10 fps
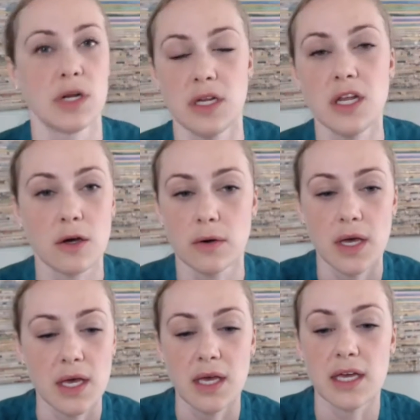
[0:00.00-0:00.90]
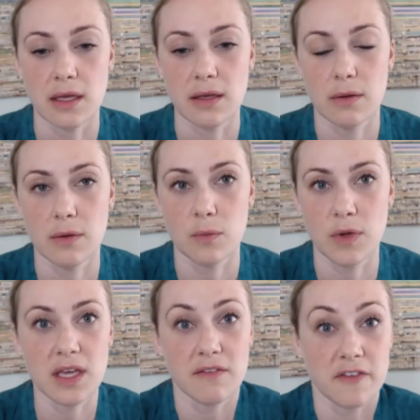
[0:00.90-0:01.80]
you know, it,
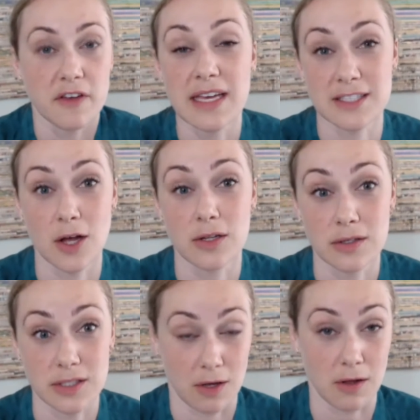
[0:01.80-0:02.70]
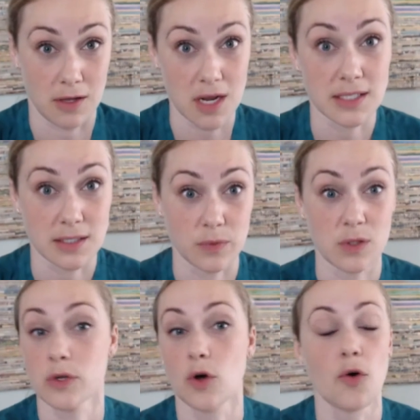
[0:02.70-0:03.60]
we can feel like it's all it's all on us.
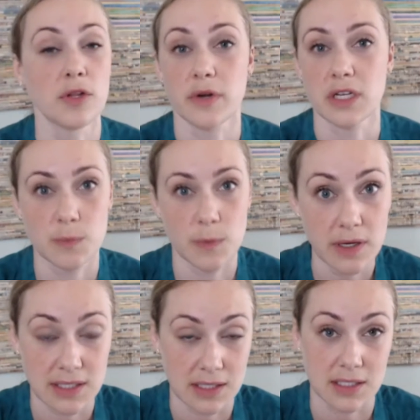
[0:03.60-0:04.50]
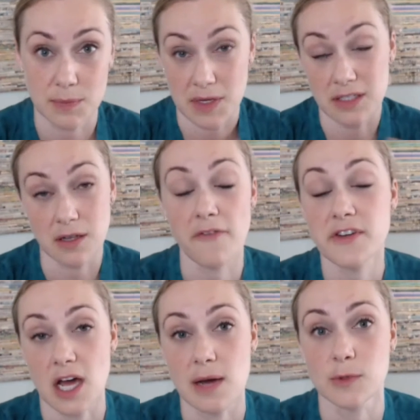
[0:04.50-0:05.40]
We're the only one experiencing this because
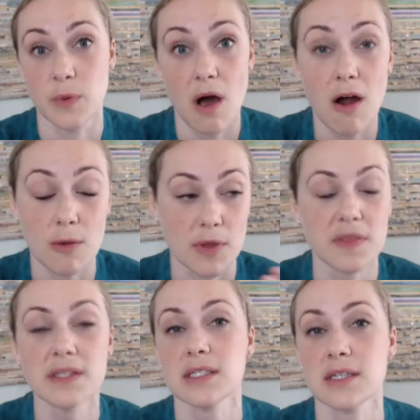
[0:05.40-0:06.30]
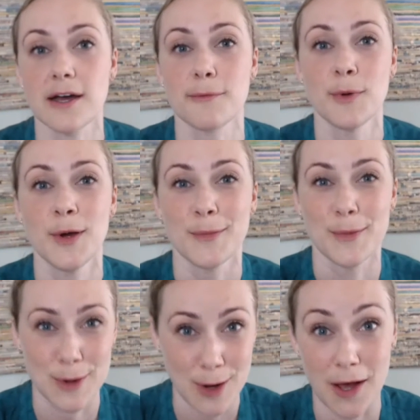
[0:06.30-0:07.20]
oftentimes we are. But this time
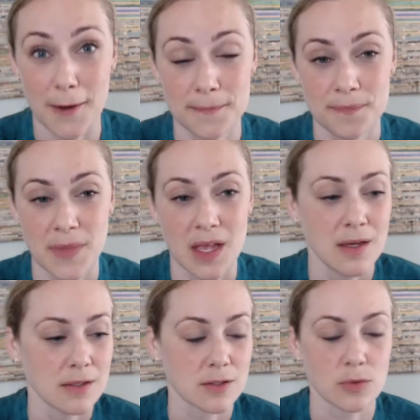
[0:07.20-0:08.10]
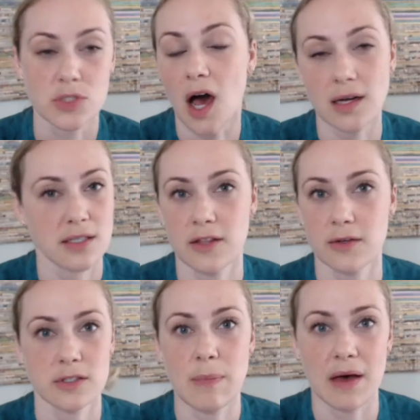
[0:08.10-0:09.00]
we're not. So talk to
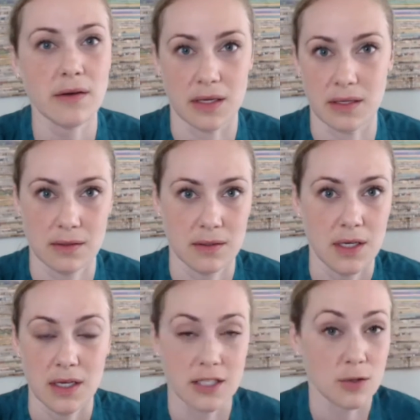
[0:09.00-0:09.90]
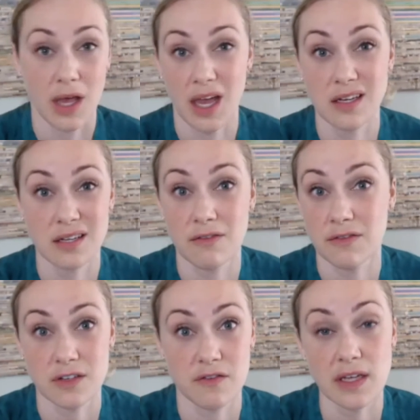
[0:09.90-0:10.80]
others about it. It's okay to,
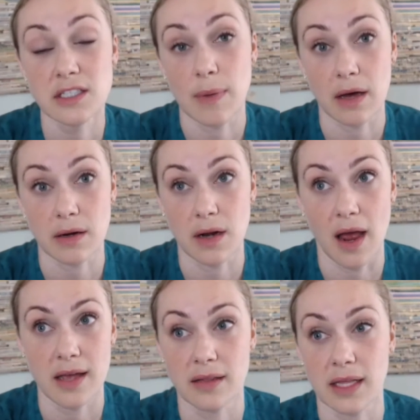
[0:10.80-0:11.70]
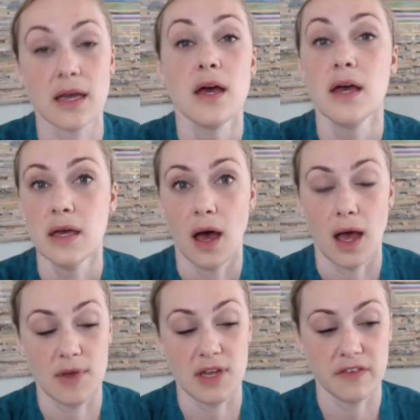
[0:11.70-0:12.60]
to vent about it. I like, I
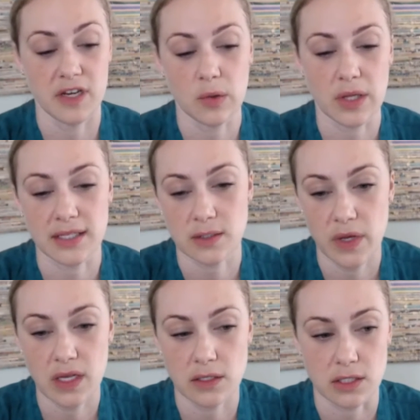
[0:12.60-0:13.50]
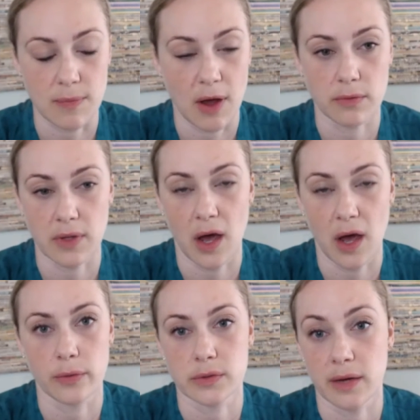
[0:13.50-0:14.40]
made a video last week just about
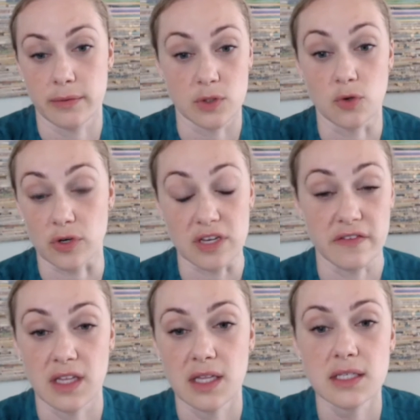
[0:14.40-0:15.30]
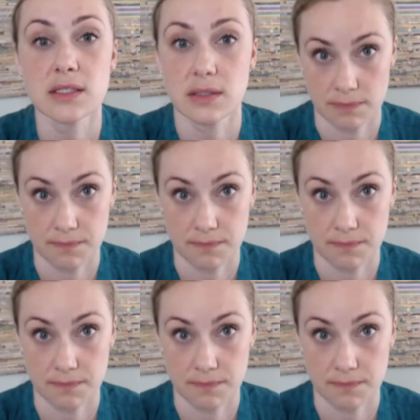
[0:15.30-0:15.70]
how I was grieving this